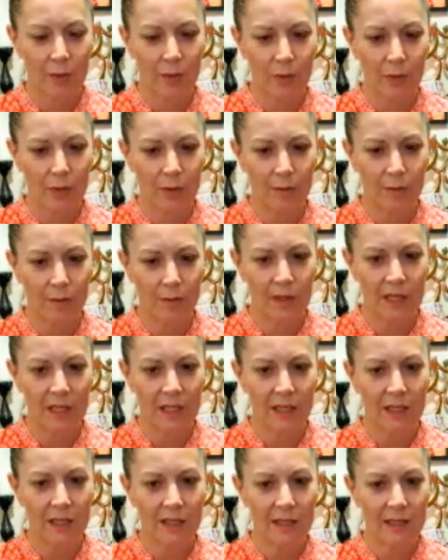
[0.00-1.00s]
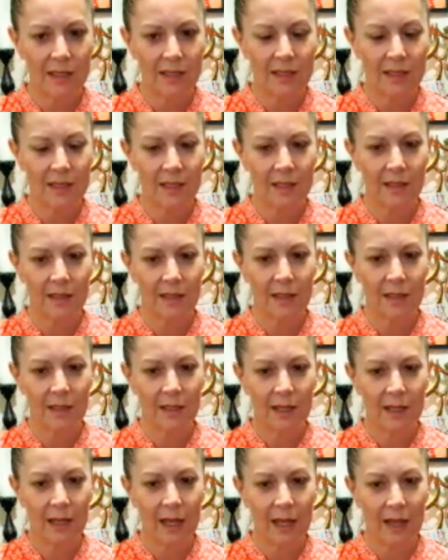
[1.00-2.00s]
through the fingers
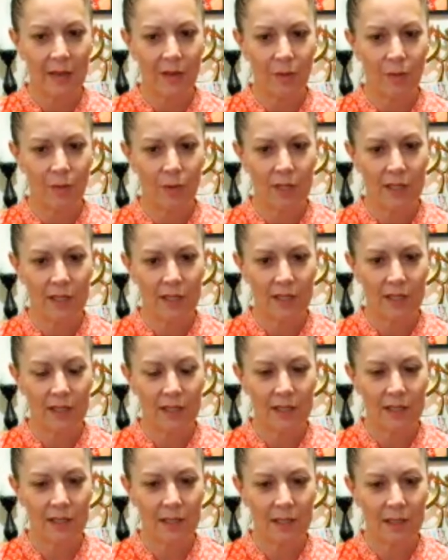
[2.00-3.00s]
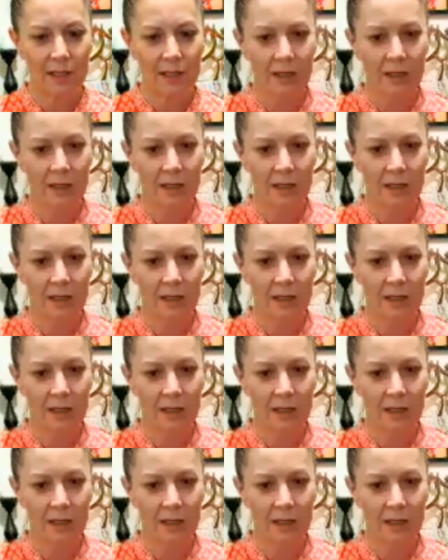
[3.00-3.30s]
and the wrists,